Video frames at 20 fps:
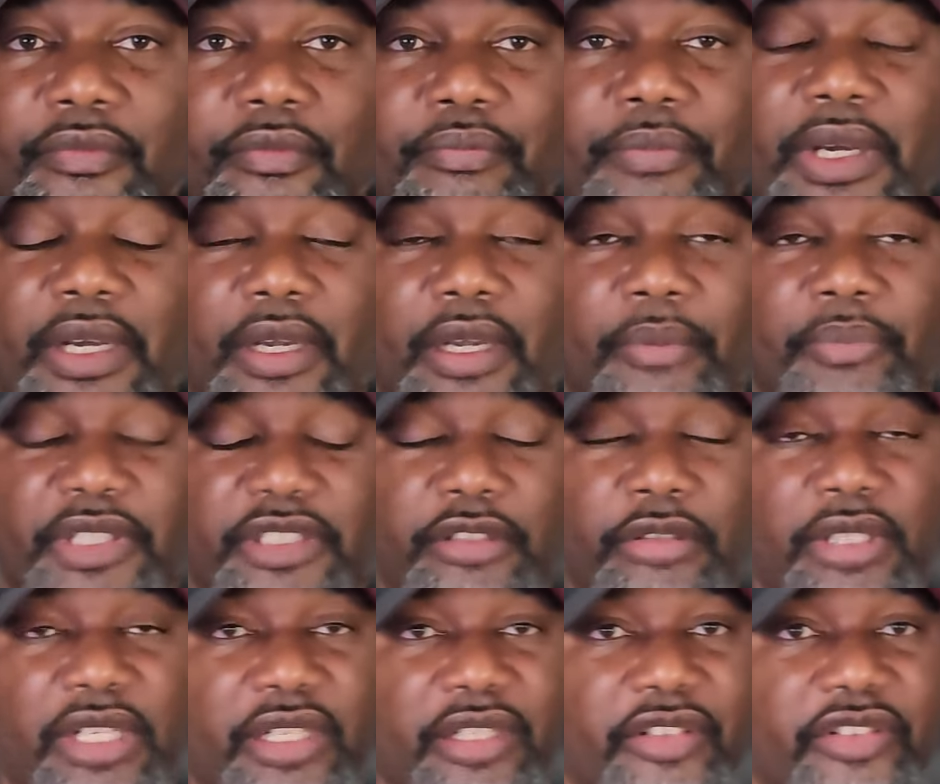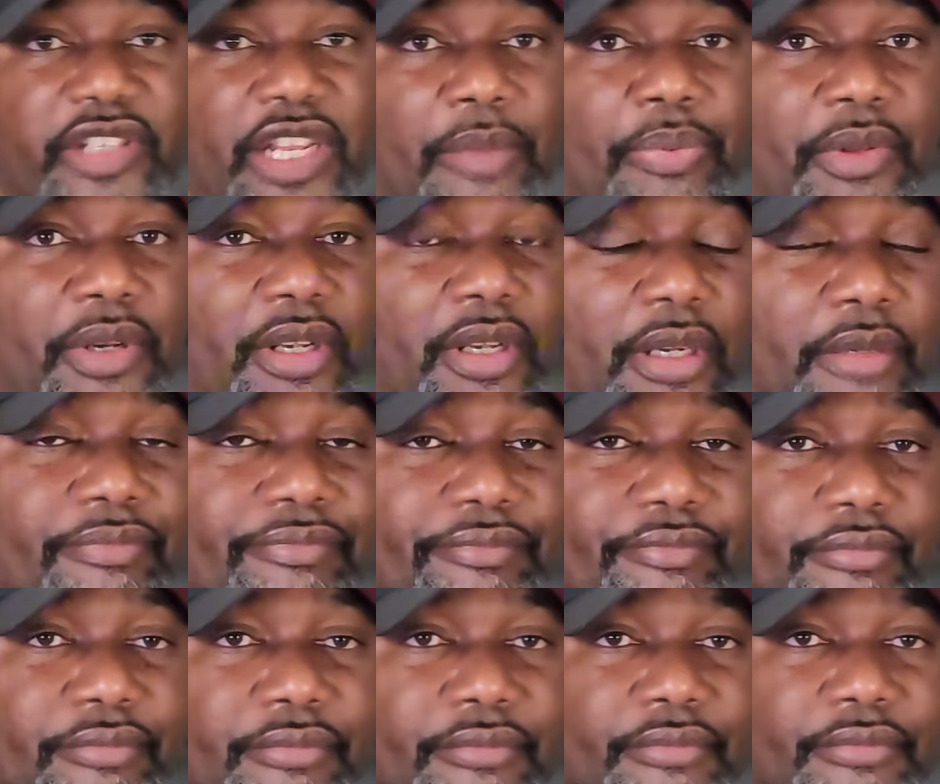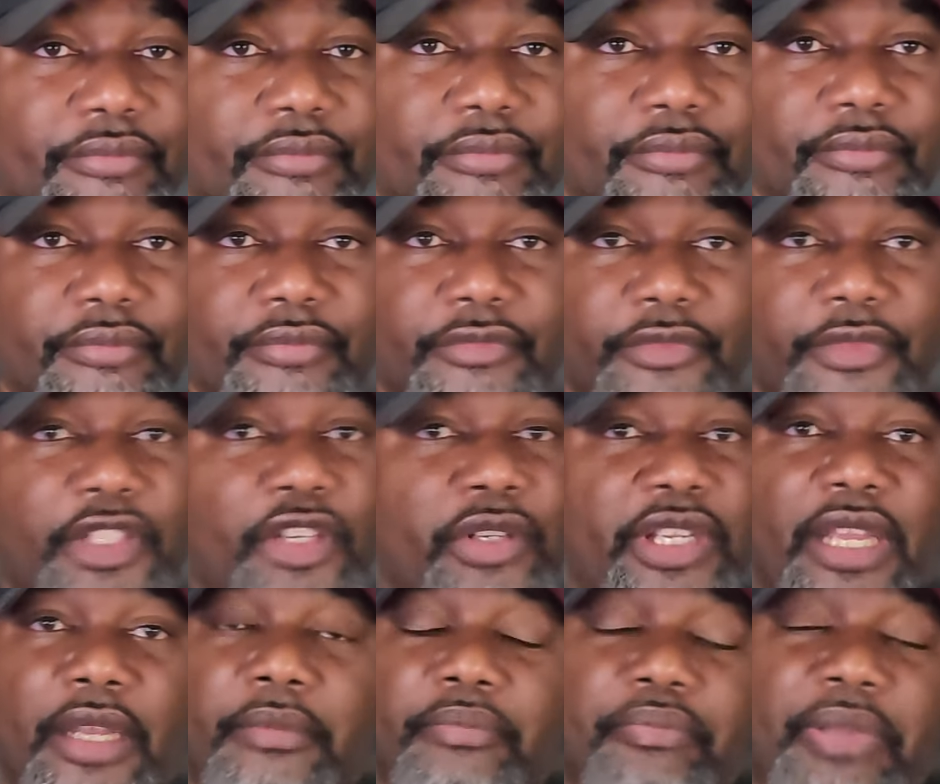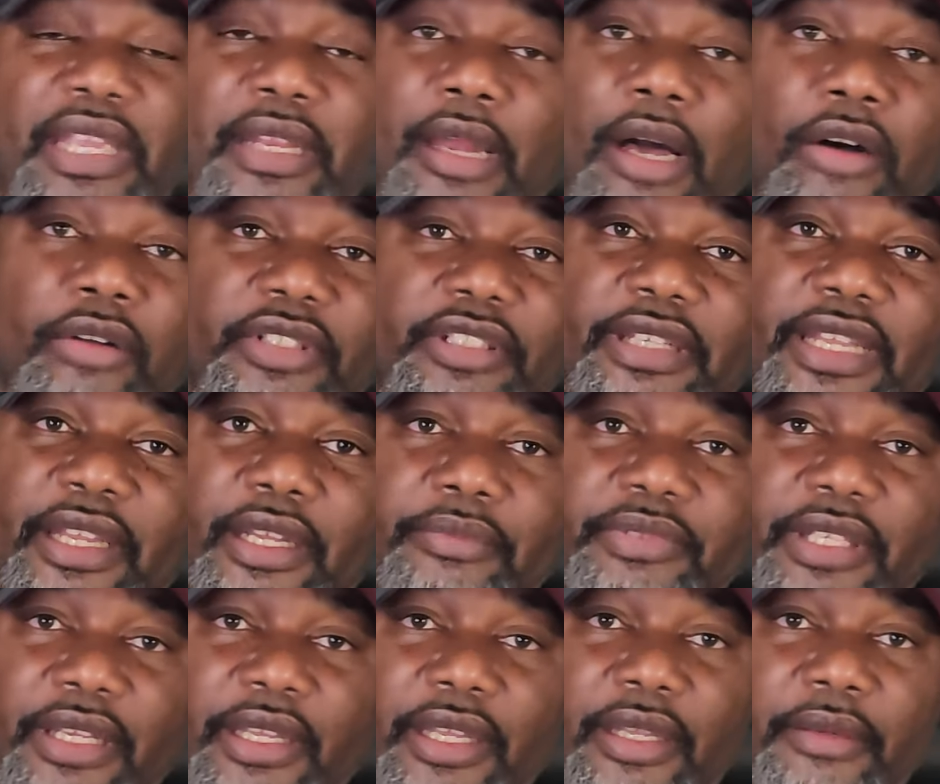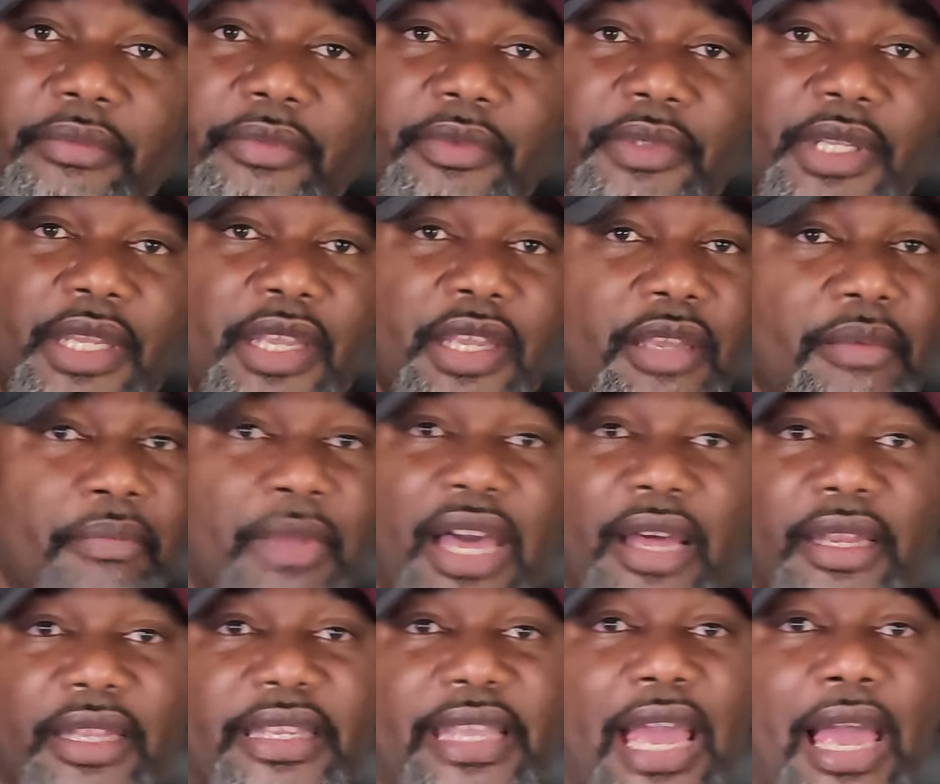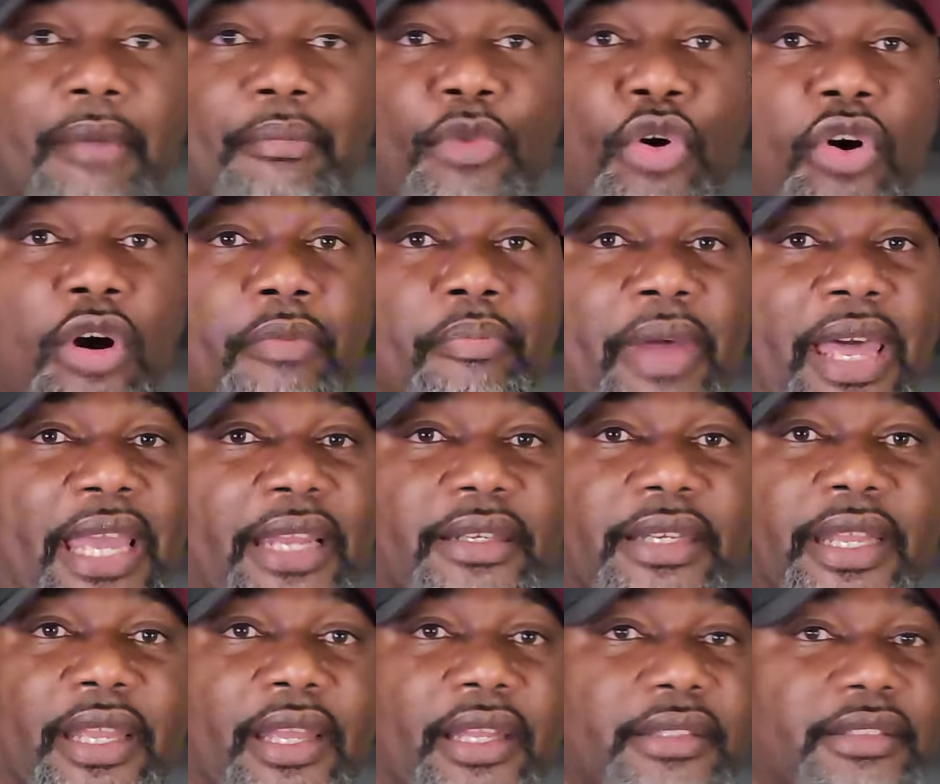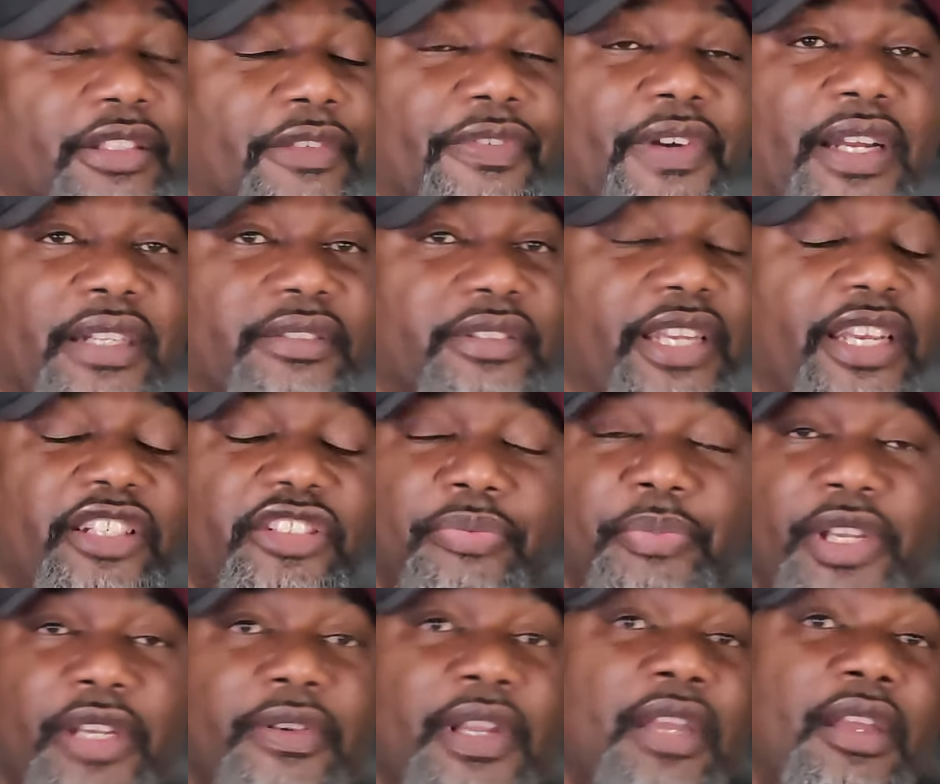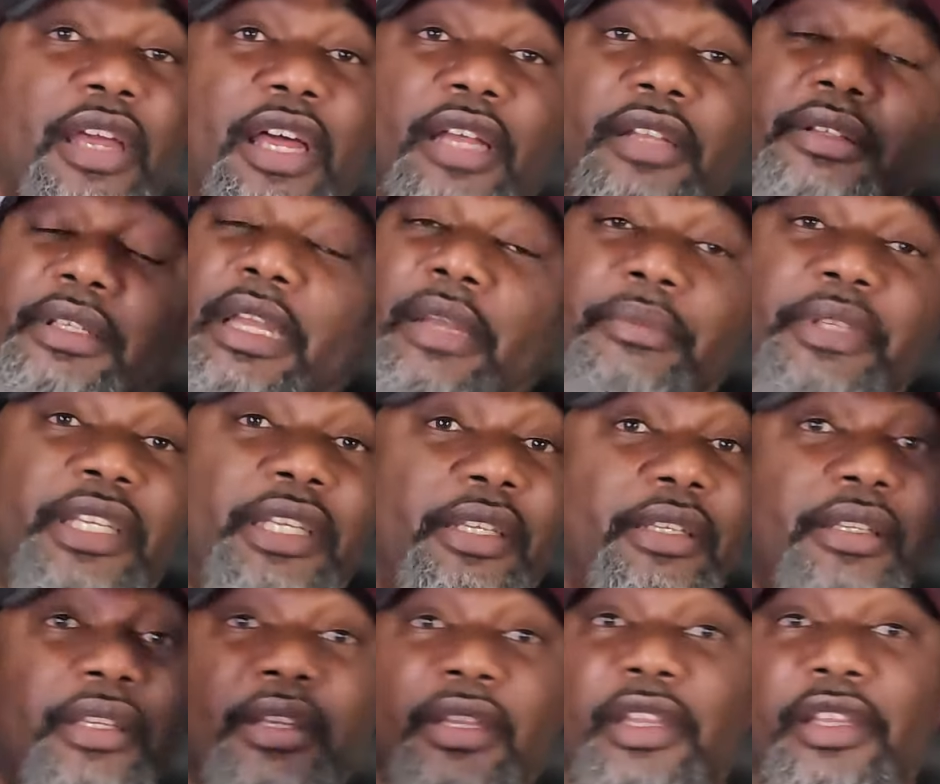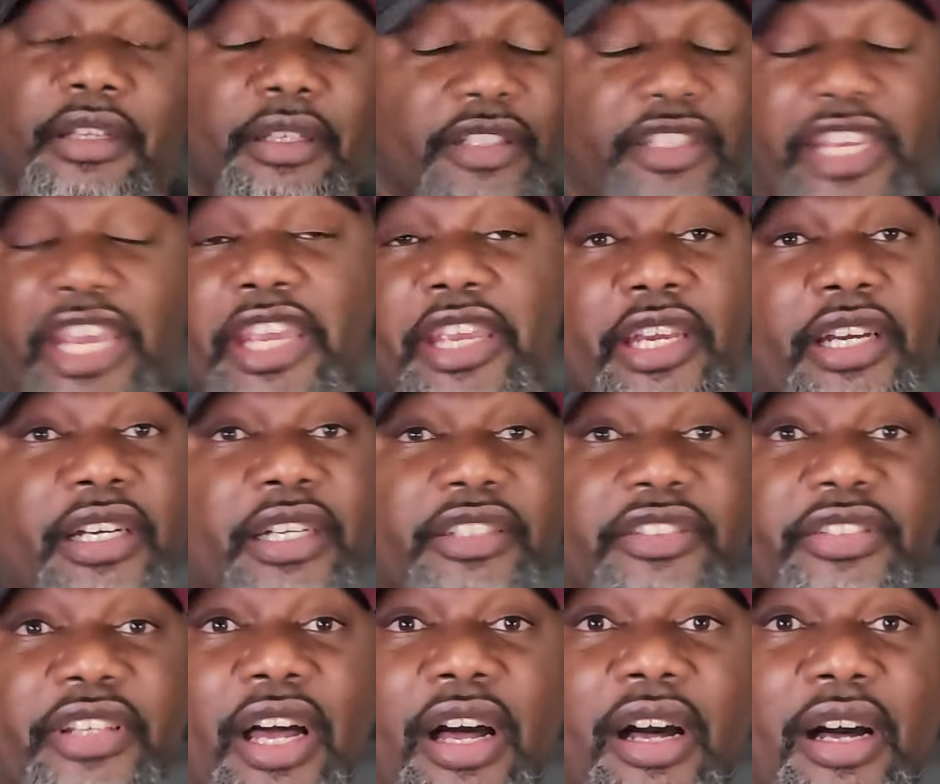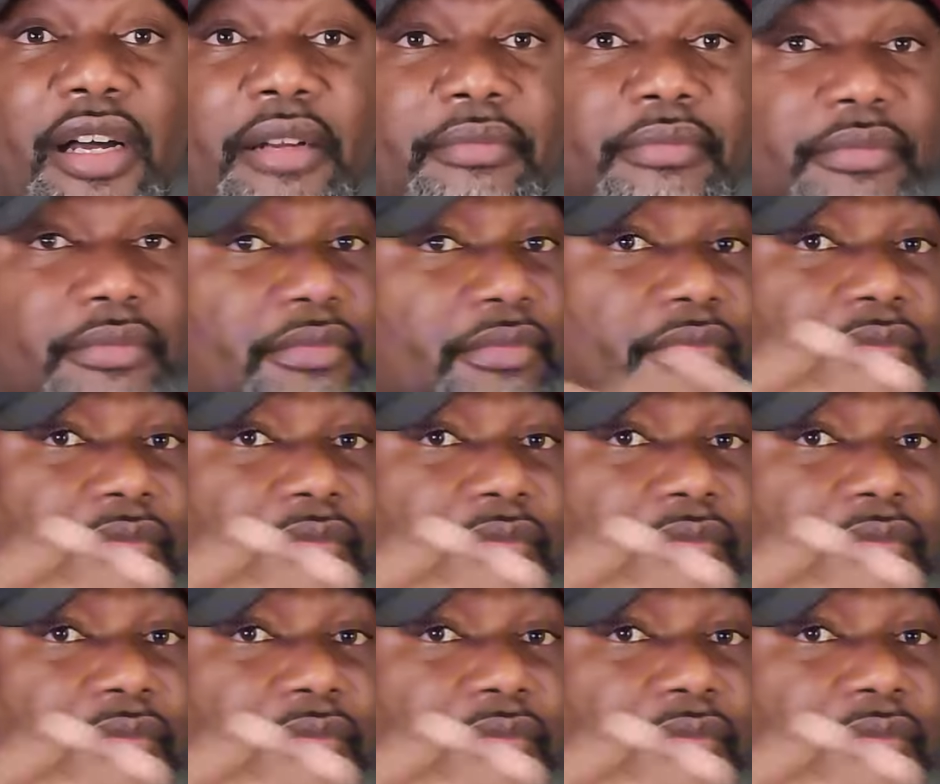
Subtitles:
But you need to step it up. You're getting beat all the damn time. Malachi Moore back there and Devontae Smith. I mean, the Keon Saul.